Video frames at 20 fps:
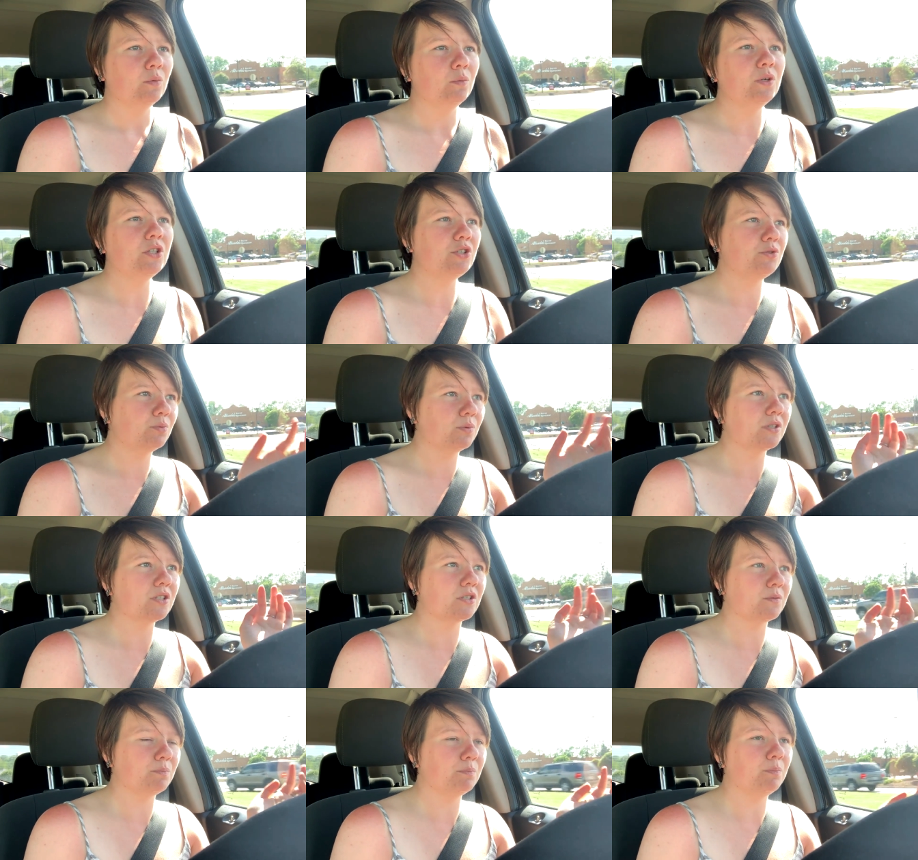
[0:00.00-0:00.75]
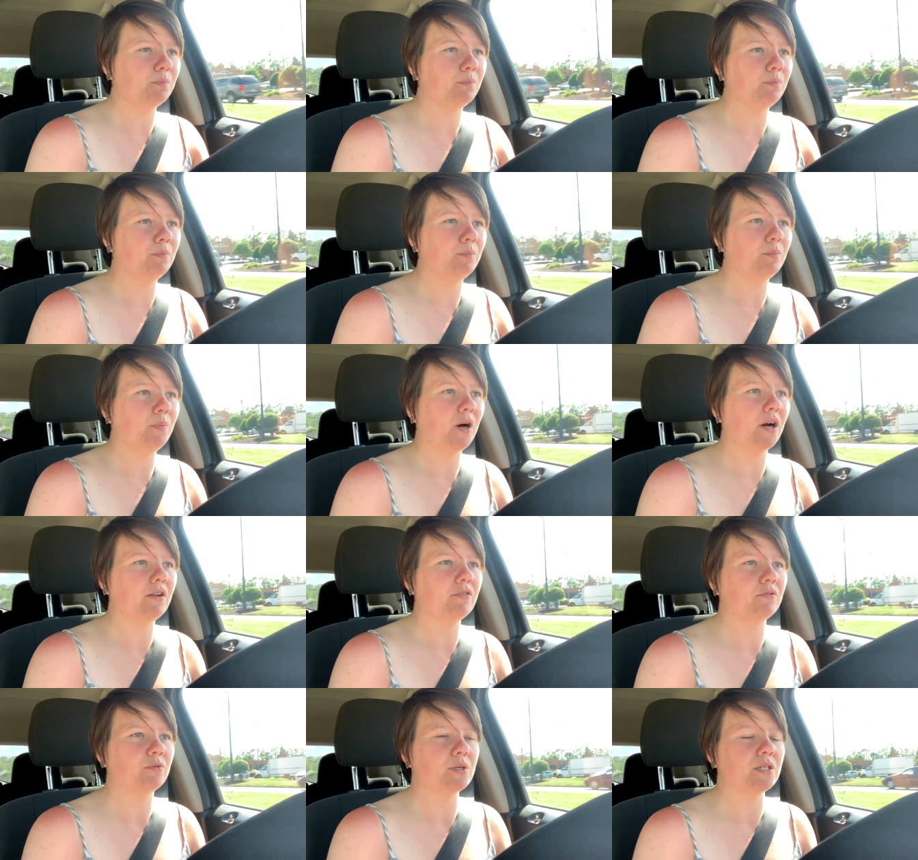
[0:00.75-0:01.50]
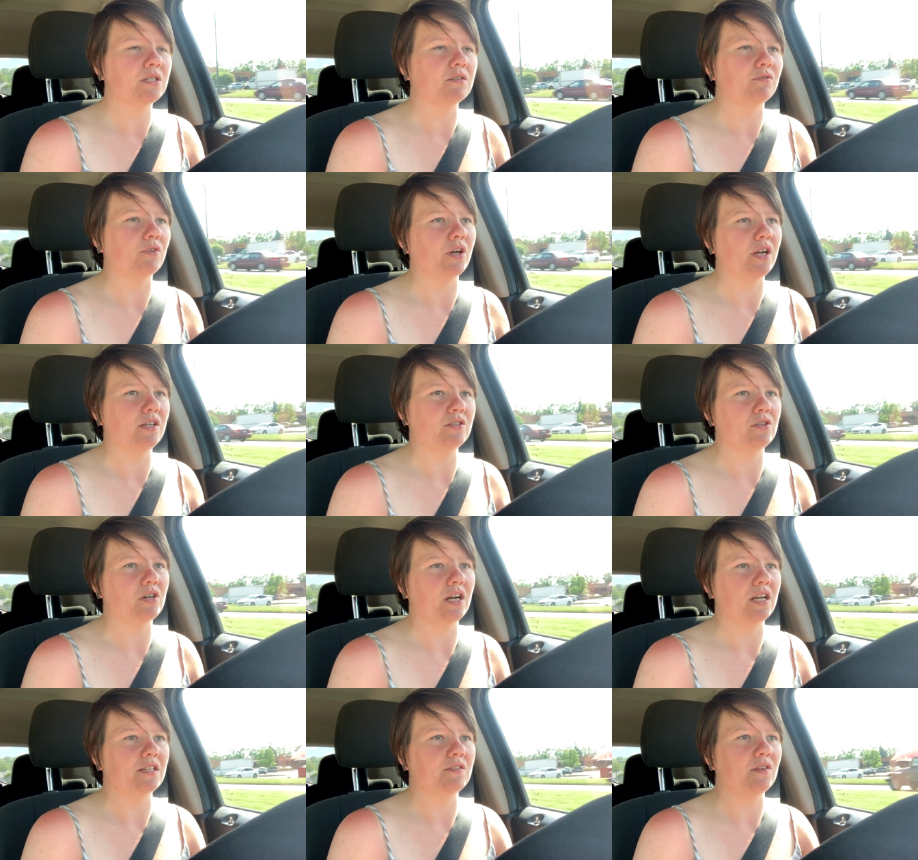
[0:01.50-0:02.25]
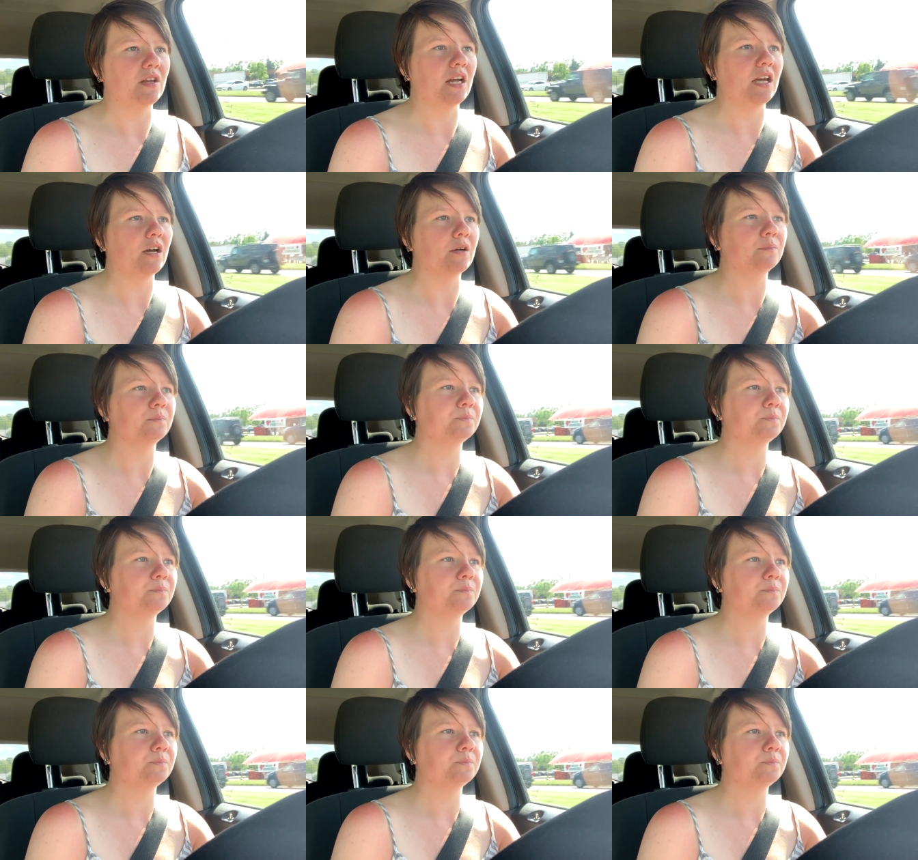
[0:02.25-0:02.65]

which was part of the reason for yesterday's video.